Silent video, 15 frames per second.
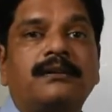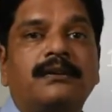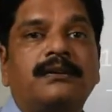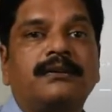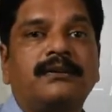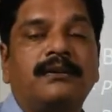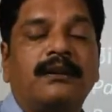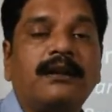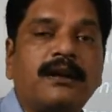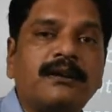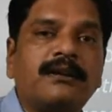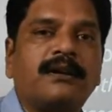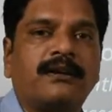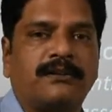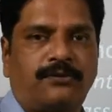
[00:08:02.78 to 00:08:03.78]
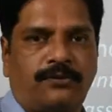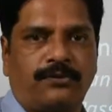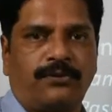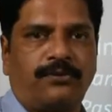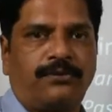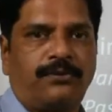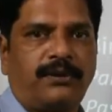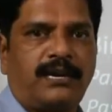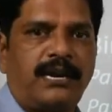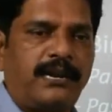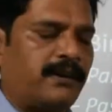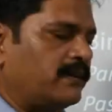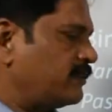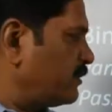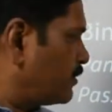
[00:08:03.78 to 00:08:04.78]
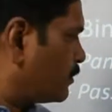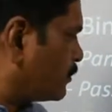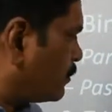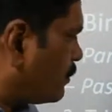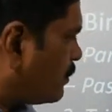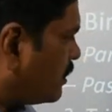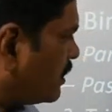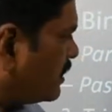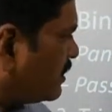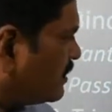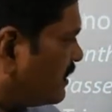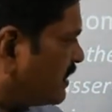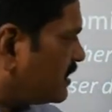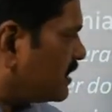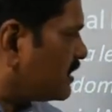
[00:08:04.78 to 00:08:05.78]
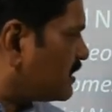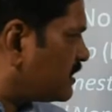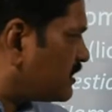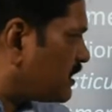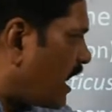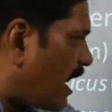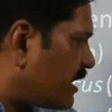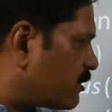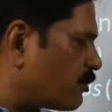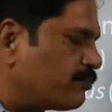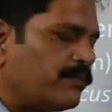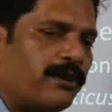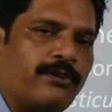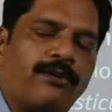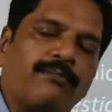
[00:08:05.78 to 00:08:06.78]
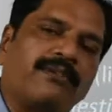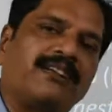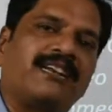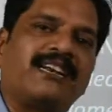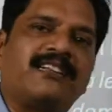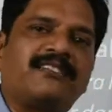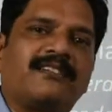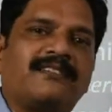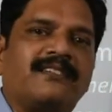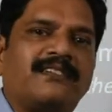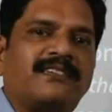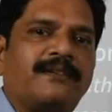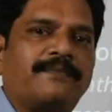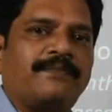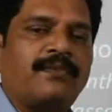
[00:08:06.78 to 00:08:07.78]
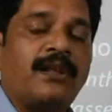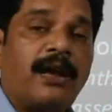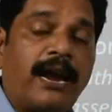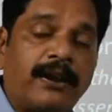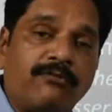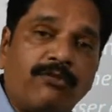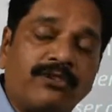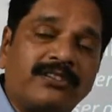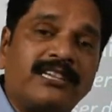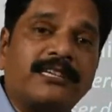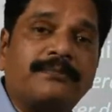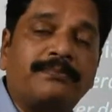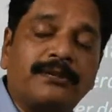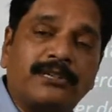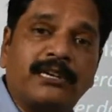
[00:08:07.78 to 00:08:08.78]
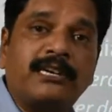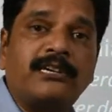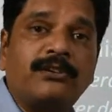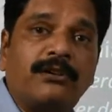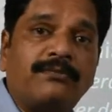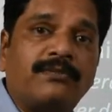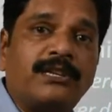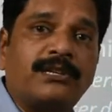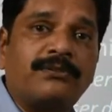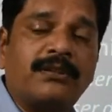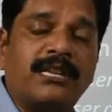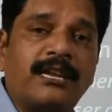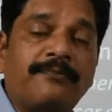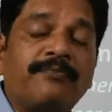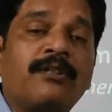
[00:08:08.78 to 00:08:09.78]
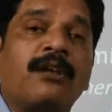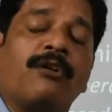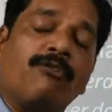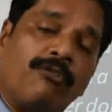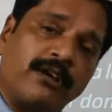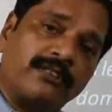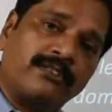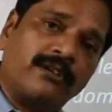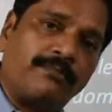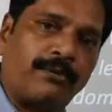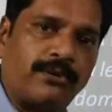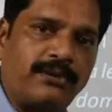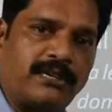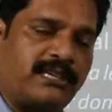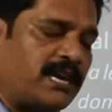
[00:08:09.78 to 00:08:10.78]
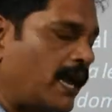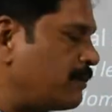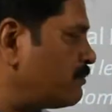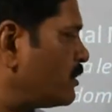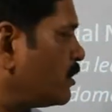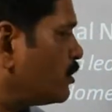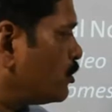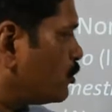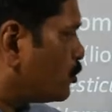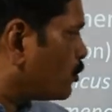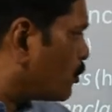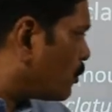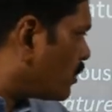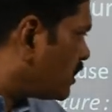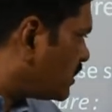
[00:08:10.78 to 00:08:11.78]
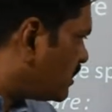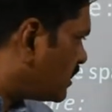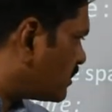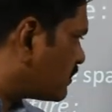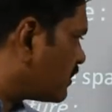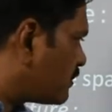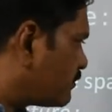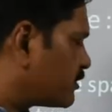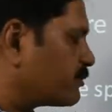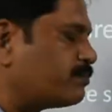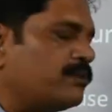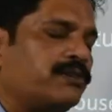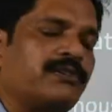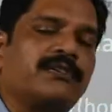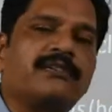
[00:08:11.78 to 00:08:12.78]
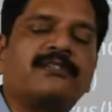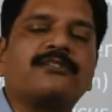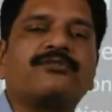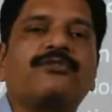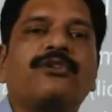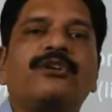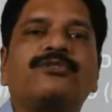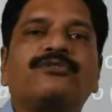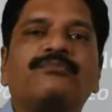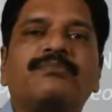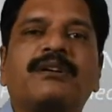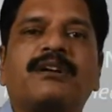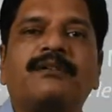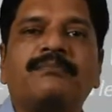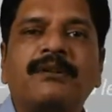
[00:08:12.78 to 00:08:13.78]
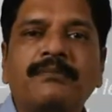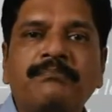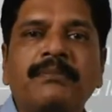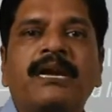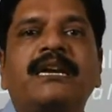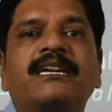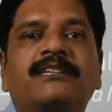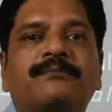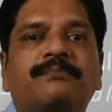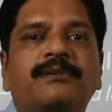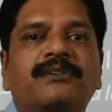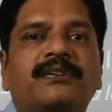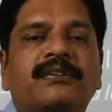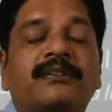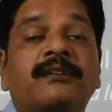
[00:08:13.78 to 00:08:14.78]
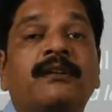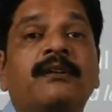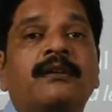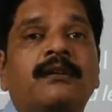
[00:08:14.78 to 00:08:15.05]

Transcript: Lankan crow, clear. So this is trinomial nomenclature system. And what is the speciality of this one thing? Once upon a time, surely this subspecies is going to become a main species,